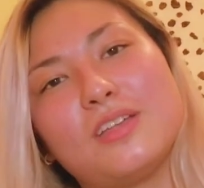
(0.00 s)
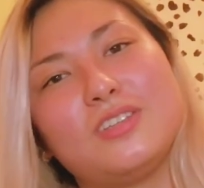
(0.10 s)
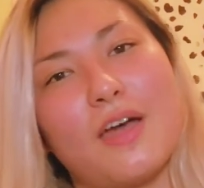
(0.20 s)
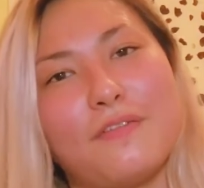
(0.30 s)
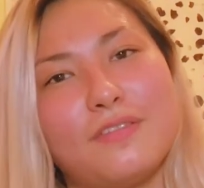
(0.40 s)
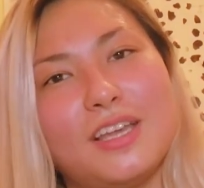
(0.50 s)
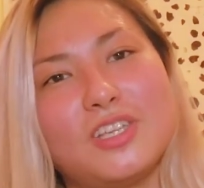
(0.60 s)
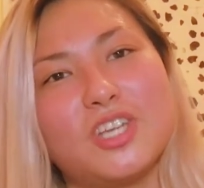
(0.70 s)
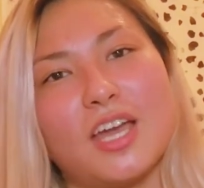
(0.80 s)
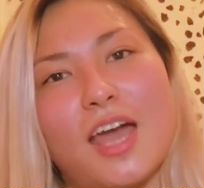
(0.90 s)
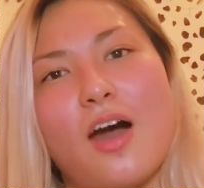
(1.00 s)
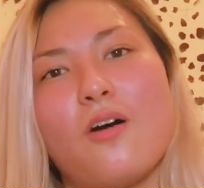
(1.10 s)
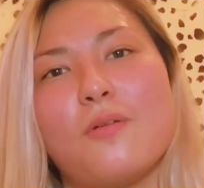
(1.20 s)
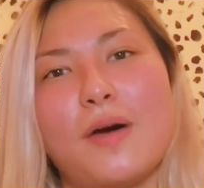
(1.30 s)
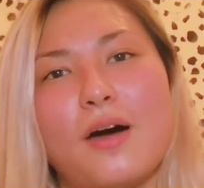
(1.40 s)
definitely check out
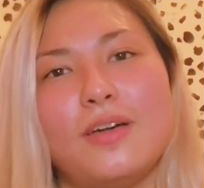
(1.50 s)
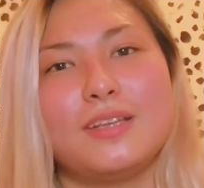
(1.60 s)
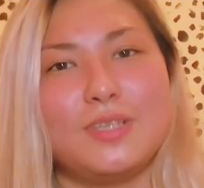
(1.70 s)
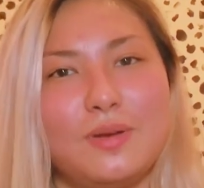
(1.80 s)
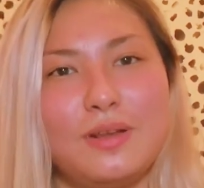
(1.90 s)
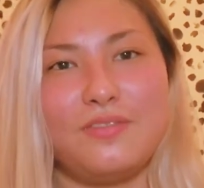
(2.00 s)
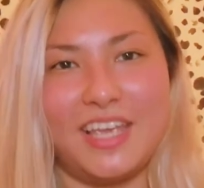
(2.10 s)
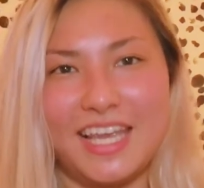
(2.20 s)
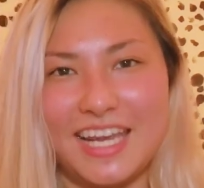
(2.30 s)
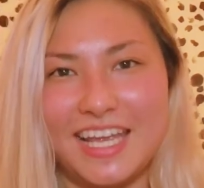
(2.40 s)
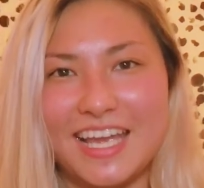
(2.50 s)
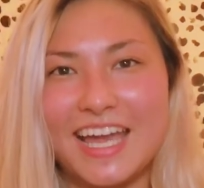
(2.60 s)
about intuitive eating,